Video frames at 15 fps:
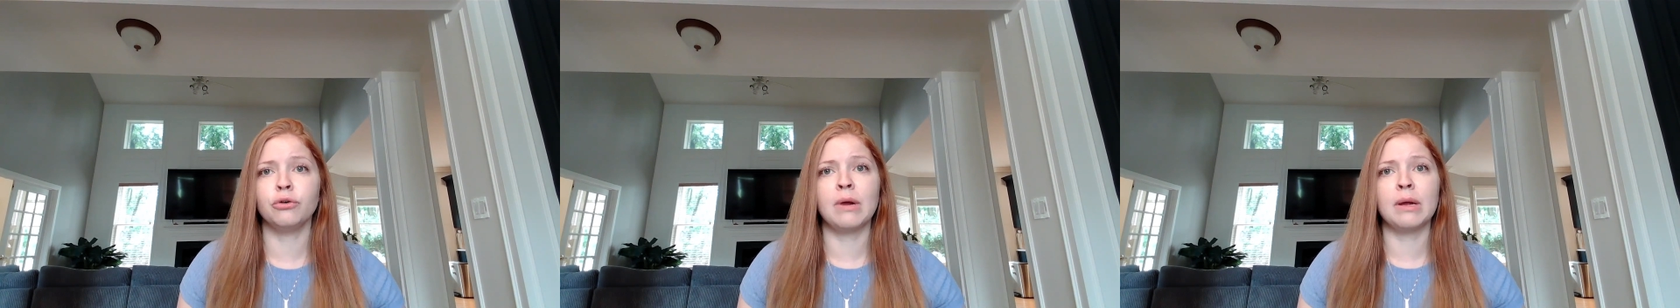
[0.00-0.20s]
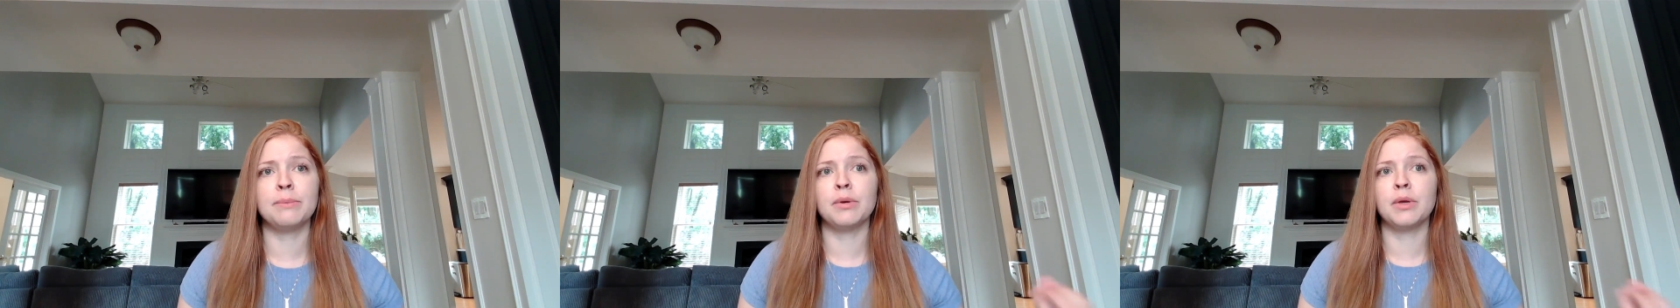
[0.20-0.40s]
It
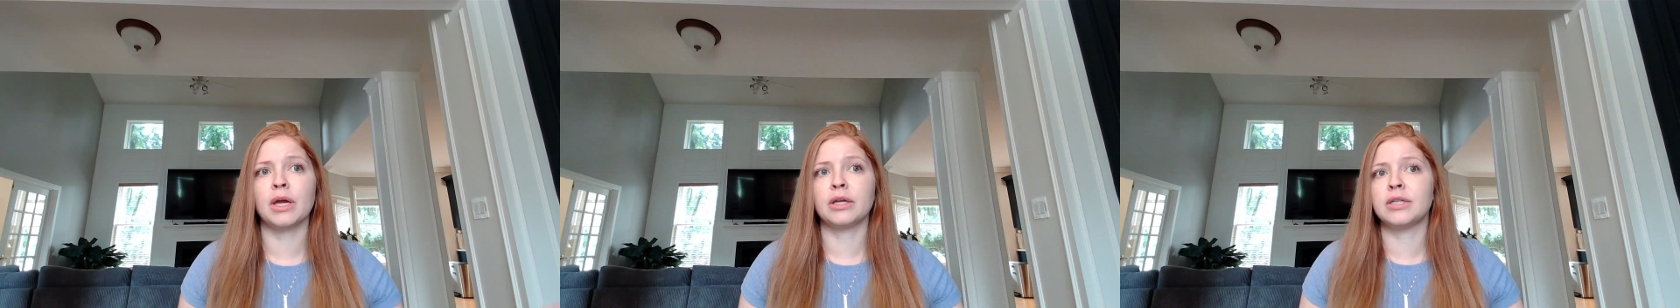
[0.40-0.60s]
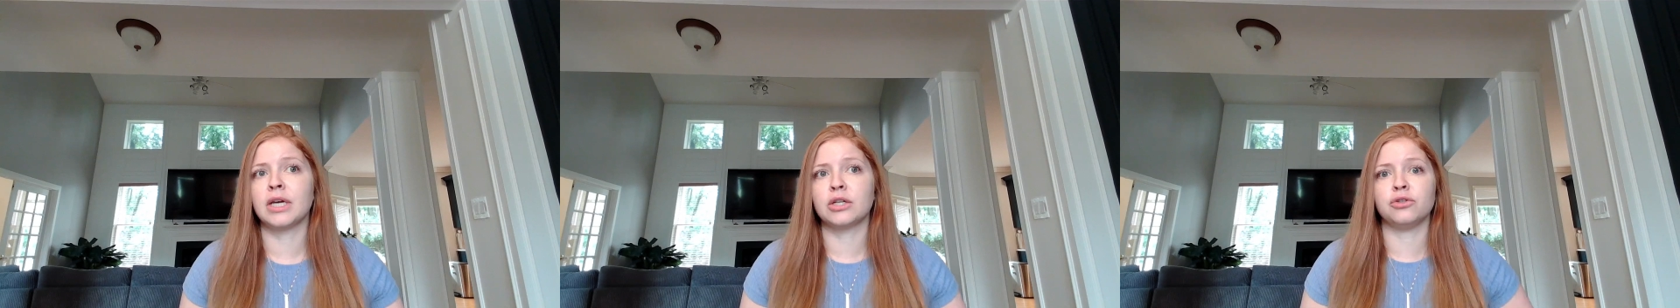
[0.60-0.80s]
might be
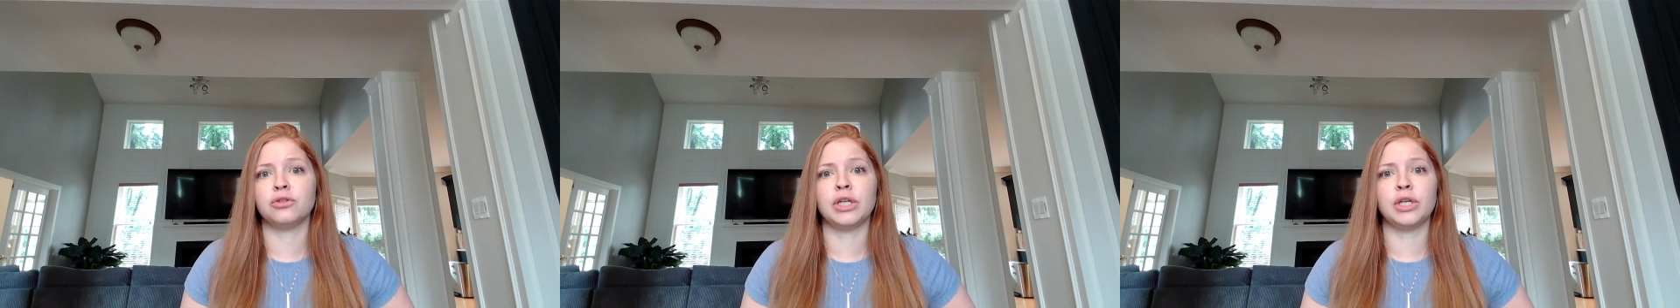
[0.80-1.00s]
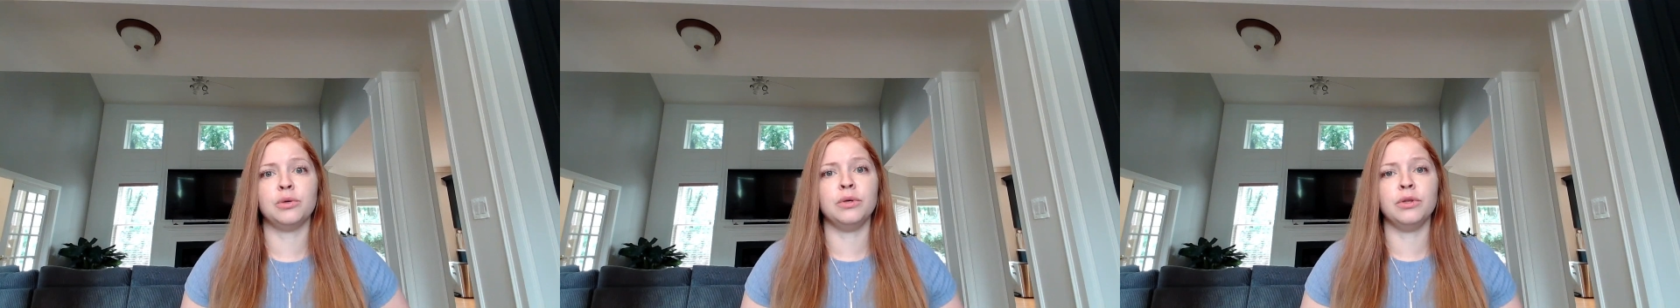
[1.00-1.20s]
textures
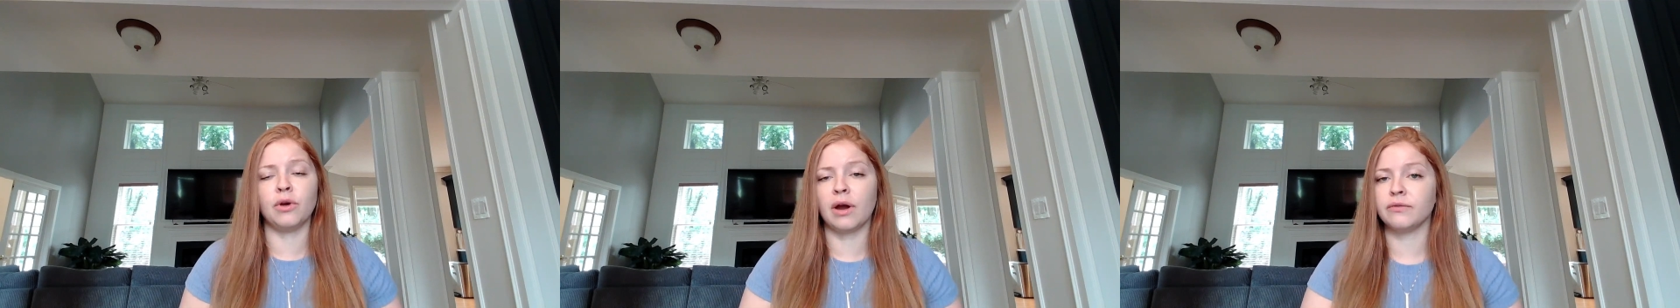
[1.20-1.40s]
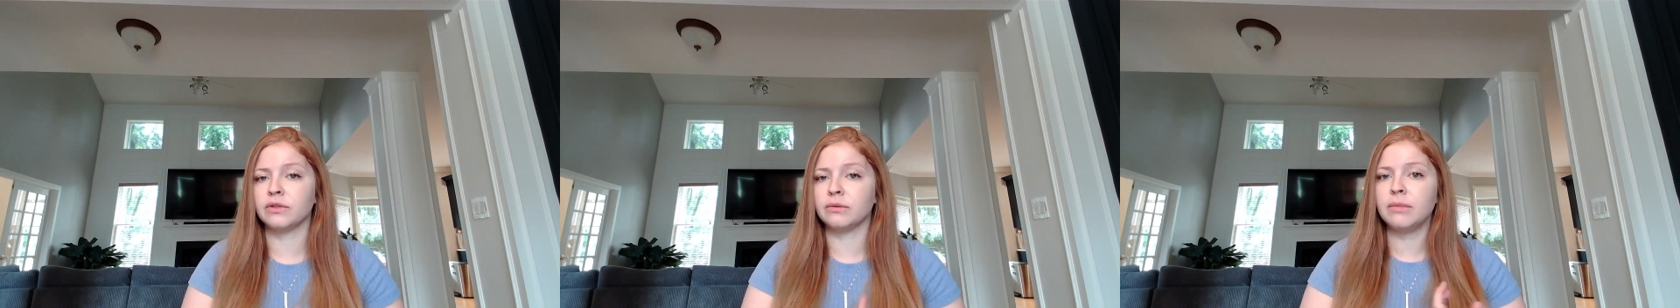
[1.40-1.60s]
that you either
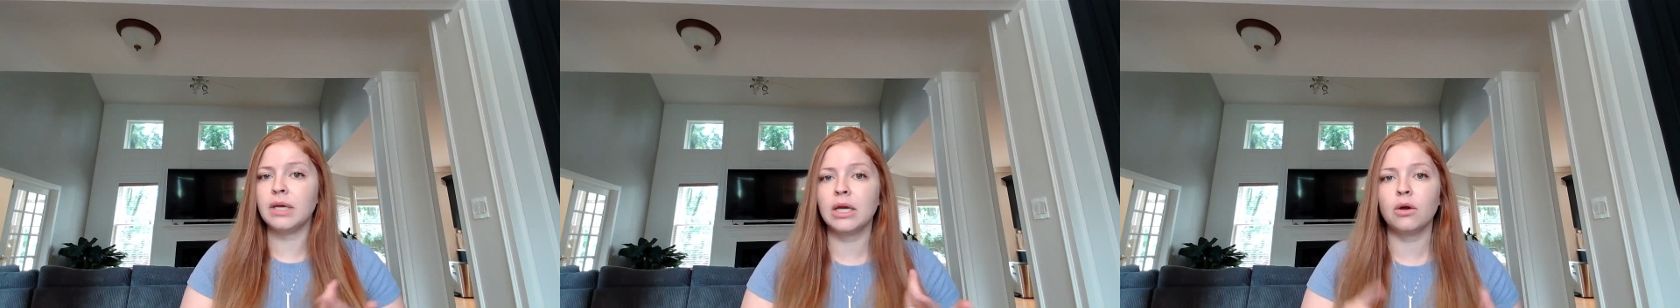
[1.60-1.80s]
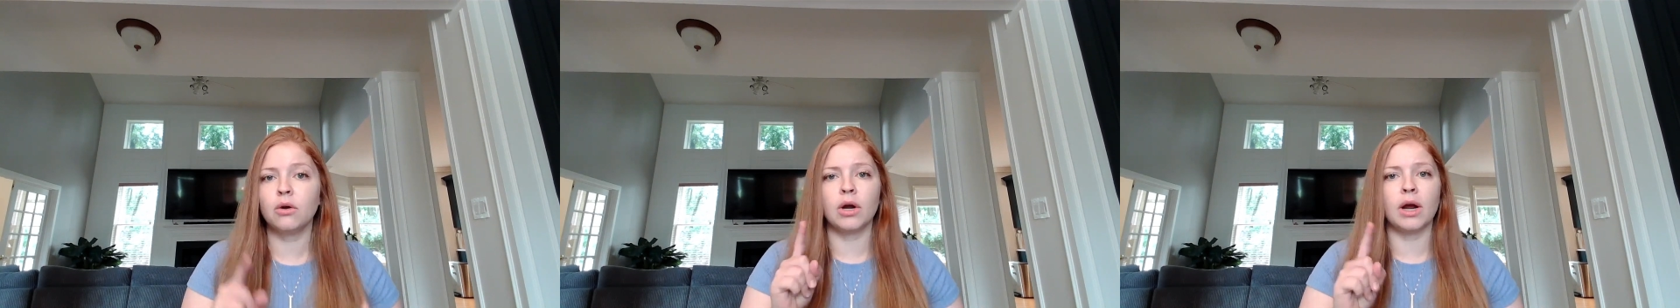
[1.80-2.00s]
have to
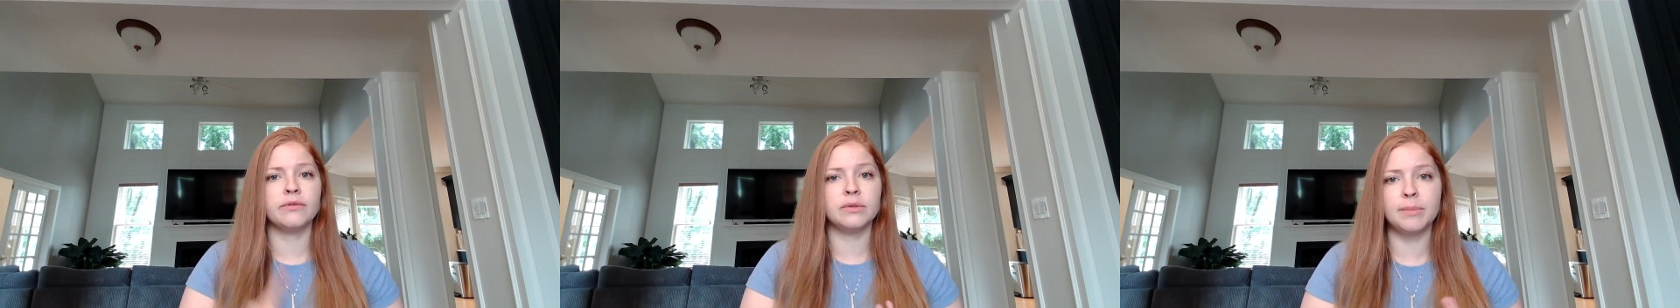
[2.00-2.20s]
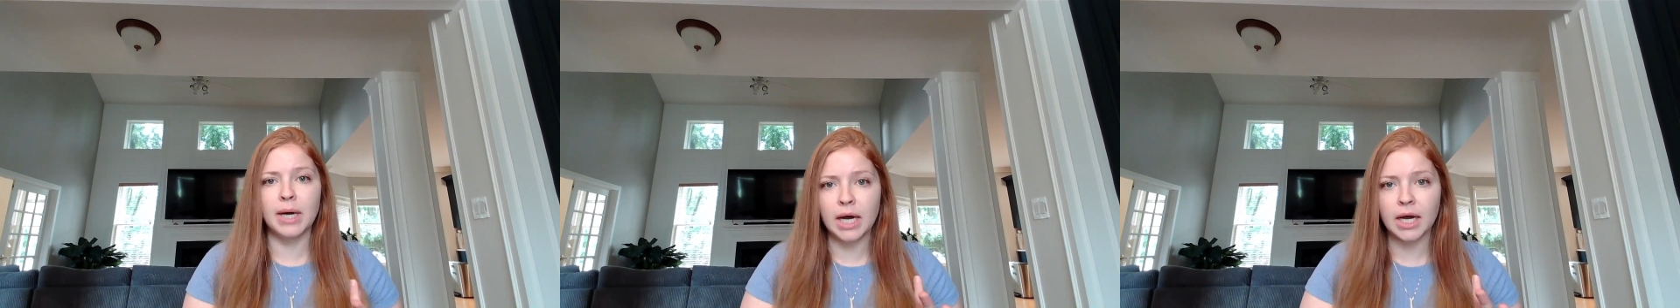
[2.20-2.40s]
make or have
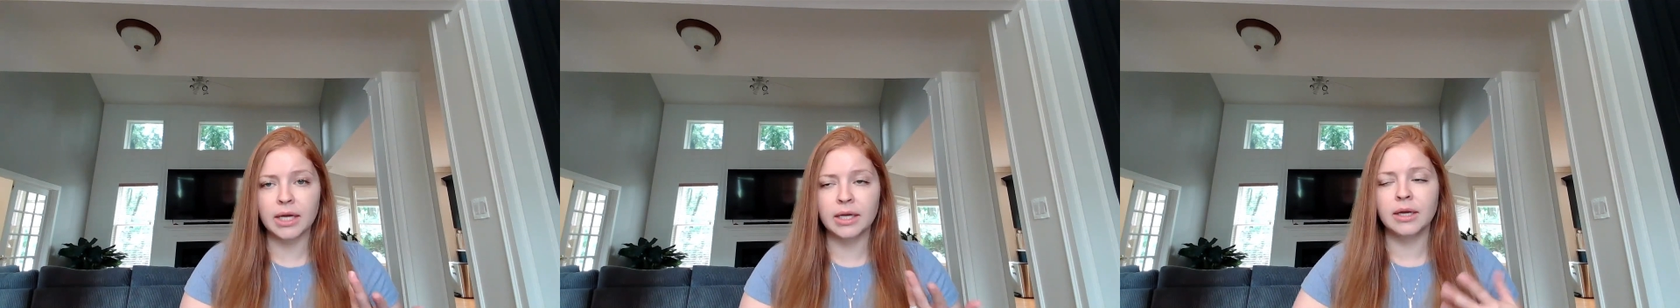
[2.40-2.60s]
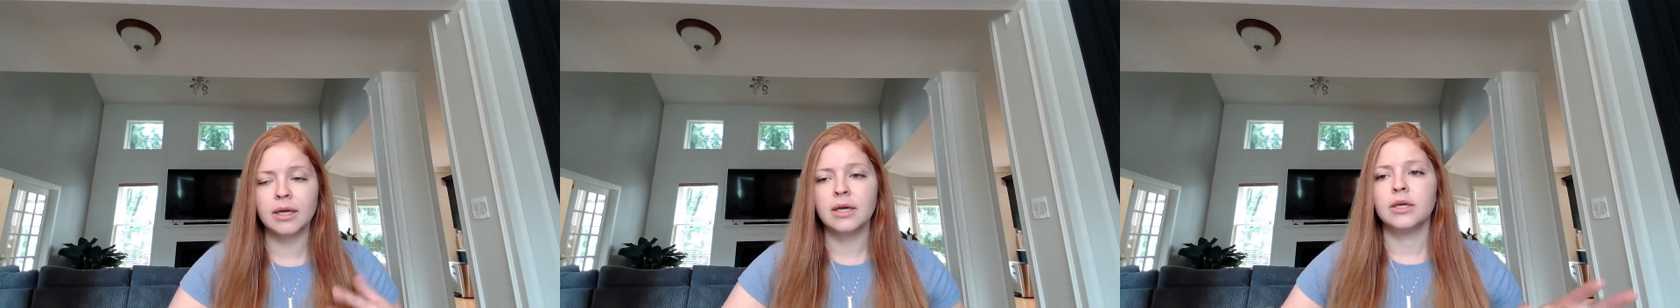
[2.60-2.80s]
to buy.